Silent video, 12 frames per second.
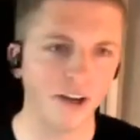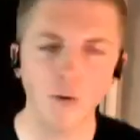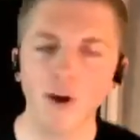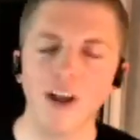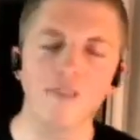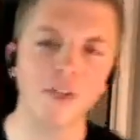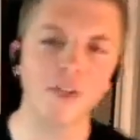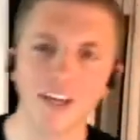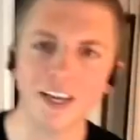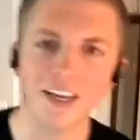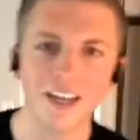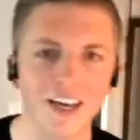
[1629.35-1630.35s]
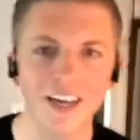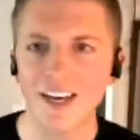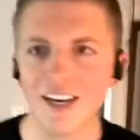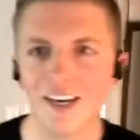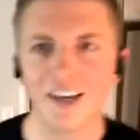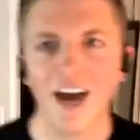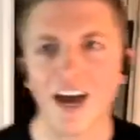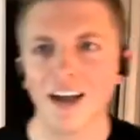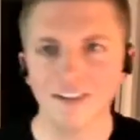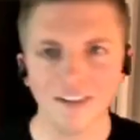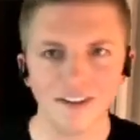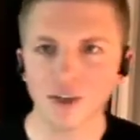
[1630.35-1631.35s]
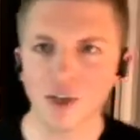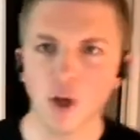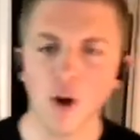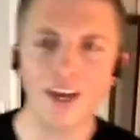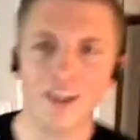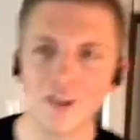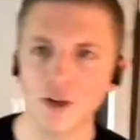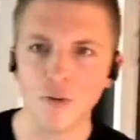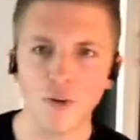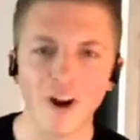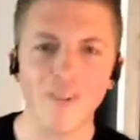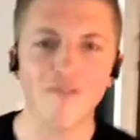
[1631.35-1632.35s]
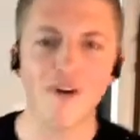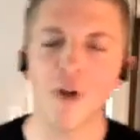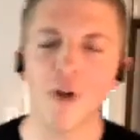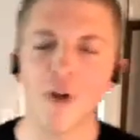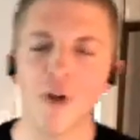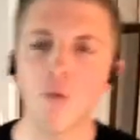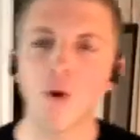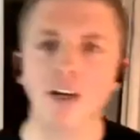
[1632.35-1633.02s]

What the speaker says: Like, I can learn whatever I want.